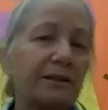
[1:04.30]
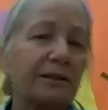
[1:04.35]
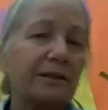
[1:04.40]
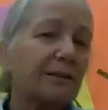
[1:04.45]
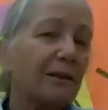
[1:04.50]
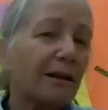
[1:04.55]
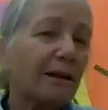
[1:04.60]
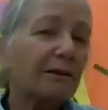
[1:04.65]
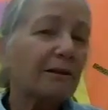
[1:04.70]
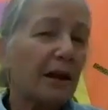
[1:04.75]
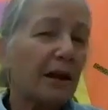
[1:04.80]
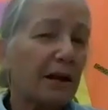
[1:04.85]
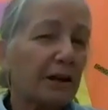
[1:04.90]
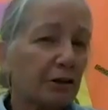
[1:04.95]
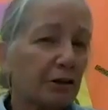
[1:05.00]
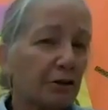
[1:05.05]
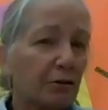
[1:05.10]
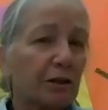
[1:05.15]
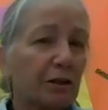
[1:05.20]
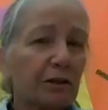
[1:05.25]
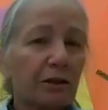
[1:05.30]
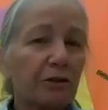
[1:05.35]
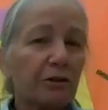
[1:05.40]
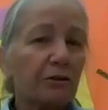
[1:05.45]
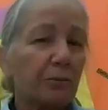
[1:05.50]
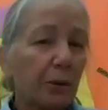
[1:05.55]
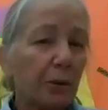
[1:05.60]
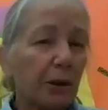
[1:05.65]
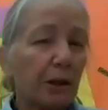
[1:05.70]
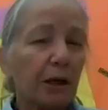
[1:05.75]
It's not dangerous.
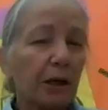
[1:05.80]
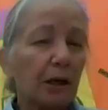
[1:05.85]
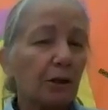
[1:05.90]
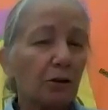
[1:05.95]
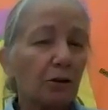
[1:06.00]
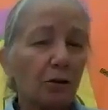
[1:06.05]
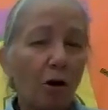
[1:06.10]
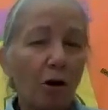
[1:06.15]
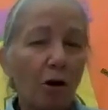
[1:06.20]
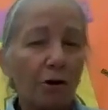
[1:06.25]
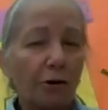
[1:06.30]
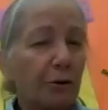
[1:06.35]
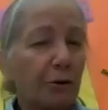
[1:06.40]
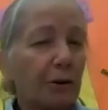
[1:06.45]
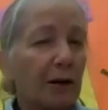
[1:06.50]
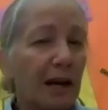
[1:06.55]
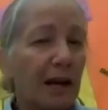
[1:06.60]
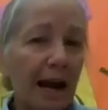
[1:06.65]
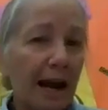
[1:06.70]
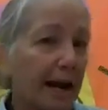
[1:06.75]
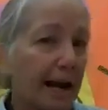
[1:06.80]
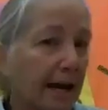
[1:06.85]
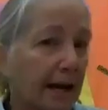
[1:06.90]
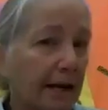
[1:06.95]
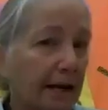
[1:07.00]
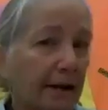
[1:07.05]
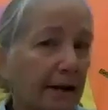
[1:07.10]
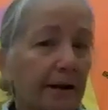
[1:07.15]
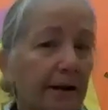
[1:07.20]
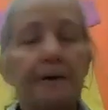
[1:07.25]
It's really a laundry
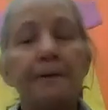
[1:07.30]
aid,